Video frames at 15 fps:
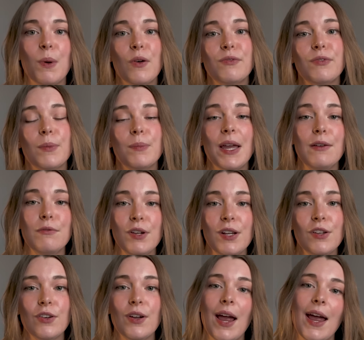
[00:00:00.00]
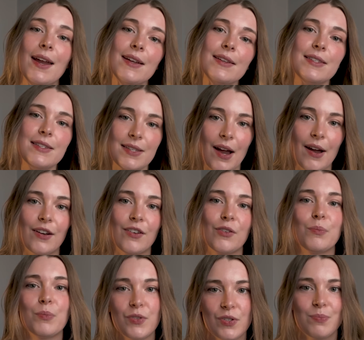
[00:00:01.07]
both from a reader and a
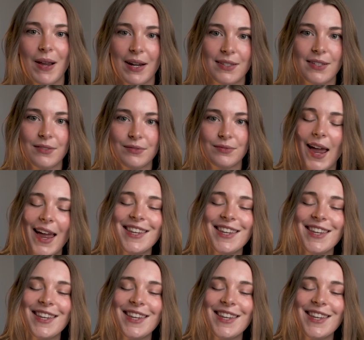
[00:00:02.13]
designer perspective.